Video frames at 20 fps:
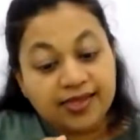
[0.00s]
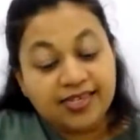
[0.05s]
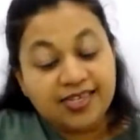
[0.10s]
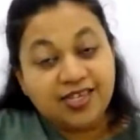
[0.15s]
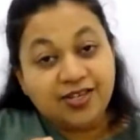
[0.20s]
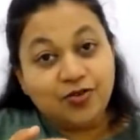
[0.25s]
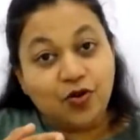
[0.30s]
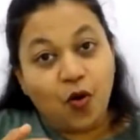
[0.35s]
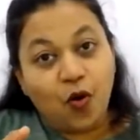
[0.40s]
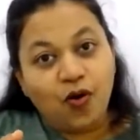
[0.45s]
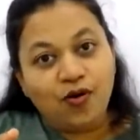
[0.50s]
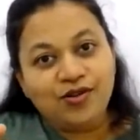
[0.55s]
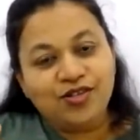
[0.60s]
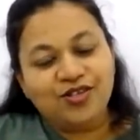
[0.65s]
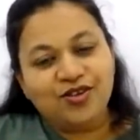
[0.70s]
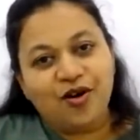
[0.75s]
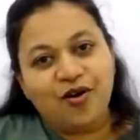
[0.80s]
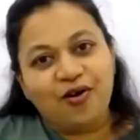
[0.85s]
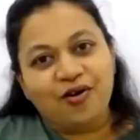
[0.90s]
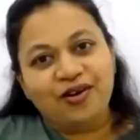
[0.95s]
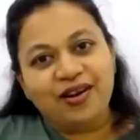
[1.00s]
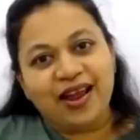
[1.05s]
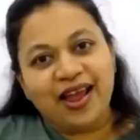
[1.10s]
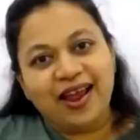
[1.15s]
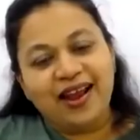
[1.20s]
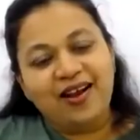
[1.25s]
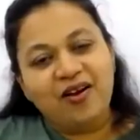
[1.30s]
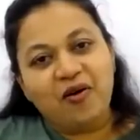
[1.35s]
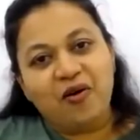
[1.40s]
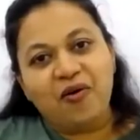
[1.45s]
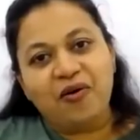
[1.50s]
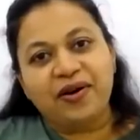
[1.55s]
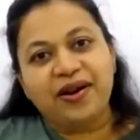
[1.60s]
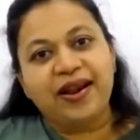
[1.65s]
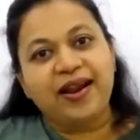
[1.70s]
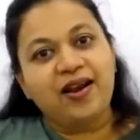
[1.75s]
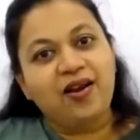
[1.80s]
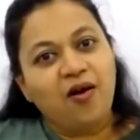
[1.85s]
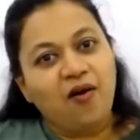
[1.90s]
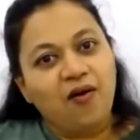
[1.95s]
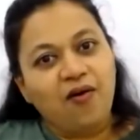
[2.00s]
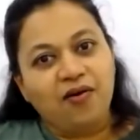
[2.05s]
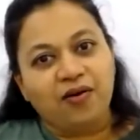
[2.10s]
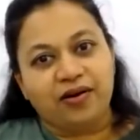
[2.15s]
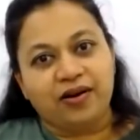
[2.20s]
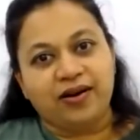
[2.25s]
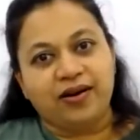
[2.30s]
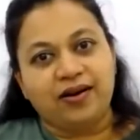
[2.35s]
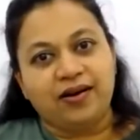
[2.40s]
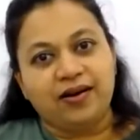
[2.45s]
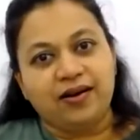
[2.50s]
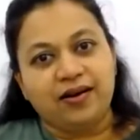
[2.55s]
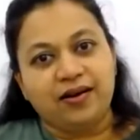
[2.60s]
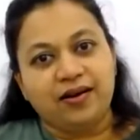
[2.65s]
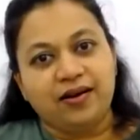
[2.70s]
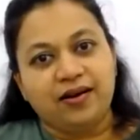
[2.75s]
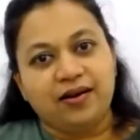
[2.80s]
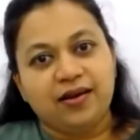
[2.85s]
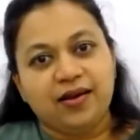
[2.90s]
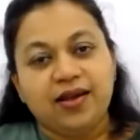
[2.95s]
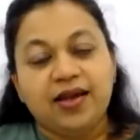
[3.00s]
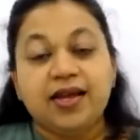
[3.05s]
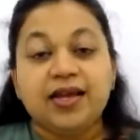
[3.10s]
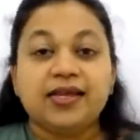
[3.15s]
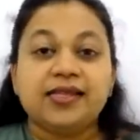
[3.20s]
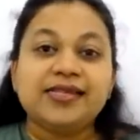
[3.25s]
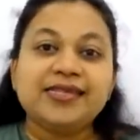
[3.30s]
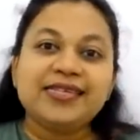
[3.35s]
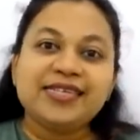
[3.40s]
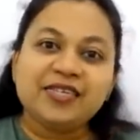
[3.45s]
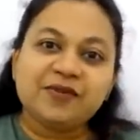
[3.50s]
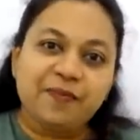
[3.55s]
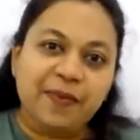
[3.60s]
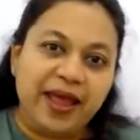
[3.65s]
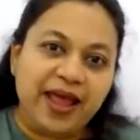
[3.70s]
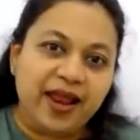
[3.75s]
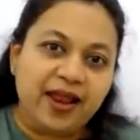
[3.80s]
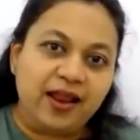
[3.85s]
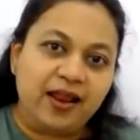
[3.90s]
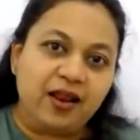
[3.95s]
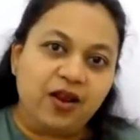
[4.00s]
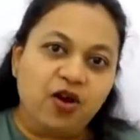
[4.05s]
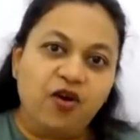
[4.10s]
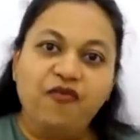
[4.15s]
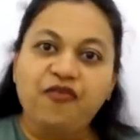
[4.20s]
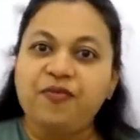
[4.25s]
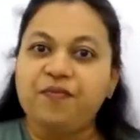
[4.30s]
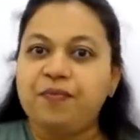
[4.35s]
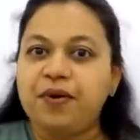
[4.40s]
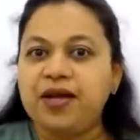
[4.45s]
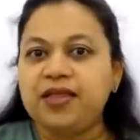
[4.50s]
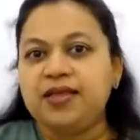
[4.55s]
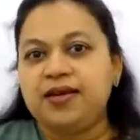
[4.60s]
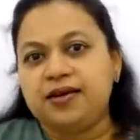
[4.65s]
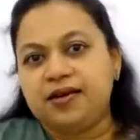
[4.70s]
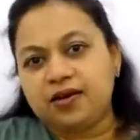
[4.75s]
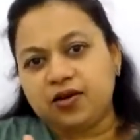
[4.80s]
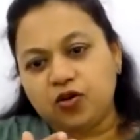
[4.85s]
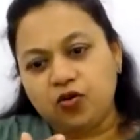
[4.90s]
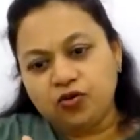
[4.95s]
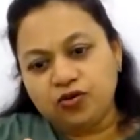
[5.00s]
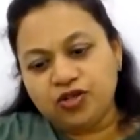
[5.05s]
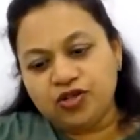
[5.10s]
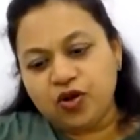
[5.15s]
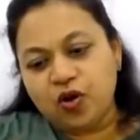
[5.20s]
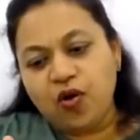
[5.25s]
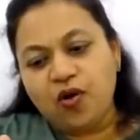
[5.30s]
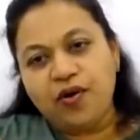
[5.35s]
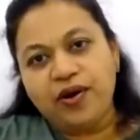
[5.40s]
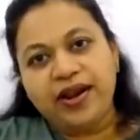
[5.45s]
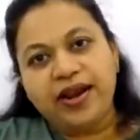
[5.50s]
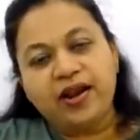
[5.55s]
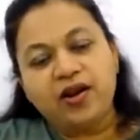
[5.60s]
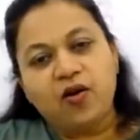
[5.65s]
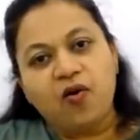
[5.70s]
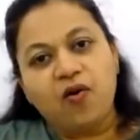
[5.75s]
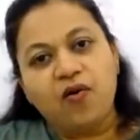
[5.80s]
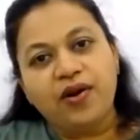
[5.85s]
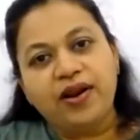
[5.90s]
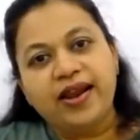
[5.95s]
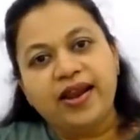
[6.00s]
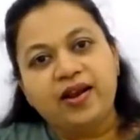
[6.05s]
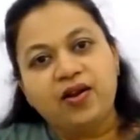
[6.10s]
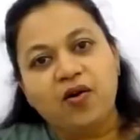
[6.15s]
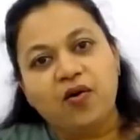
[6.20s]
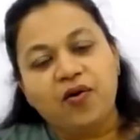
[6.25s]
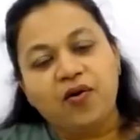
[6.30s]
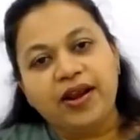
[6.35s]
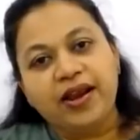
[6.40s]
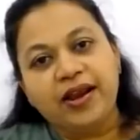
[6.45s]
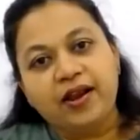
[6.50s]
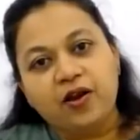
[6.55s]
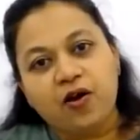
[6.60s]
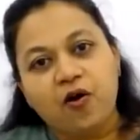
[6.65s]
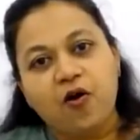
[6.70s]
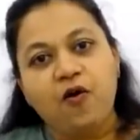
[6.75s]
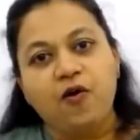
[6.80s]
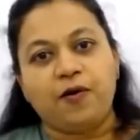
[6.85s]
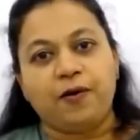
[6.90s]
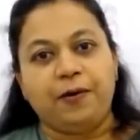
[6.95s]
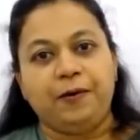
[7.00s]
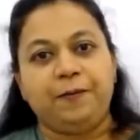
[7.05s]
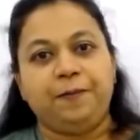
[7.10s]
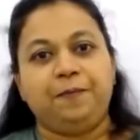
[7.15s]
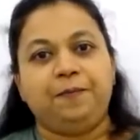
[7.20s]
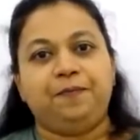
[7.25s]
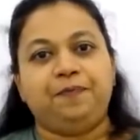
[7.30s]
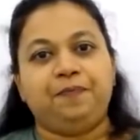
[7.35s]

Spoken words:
This goes on and on and on. The smell of a mother goes on and on and on and on.